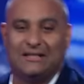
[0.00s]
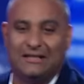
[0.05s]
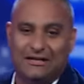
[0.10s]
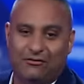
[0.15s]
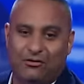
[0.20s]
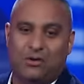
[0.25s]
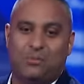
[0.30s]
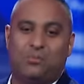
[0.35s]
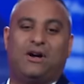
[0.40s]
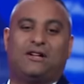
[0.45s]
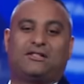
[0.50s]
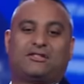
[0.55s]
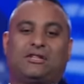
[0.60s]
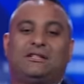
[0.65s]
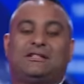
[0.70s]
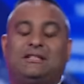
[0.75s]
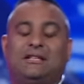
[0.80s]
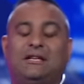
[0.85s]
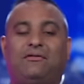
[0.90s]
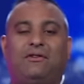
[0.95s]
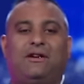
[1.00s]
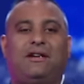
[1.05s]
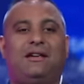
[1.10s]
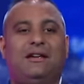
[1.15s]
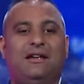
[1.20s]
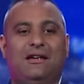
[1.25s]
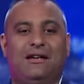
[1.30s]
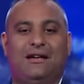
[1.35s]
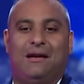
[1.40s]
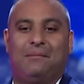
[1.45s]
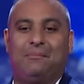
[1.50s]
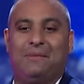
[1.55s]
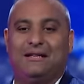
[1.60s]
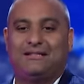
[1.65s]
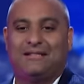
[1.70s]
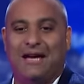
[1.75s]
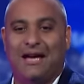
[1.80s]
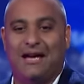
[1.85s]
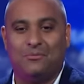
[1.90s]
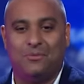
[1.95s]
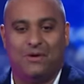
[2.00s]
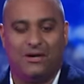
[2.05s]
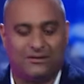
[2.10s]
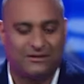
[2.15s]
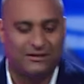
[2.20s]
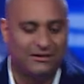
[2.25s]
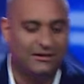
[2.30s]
in the living room watching T V, and my dad walks